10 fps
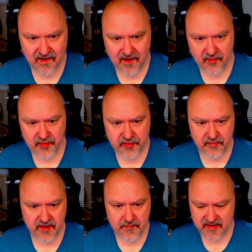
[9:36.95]
Oh, the
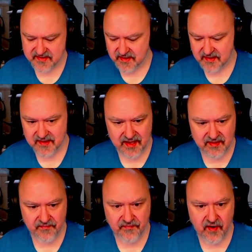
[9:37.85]
3 makes
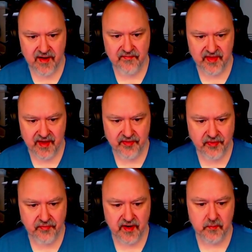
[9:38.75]
that the 5 and that the
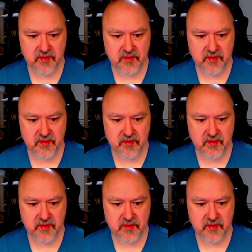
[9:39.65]
3,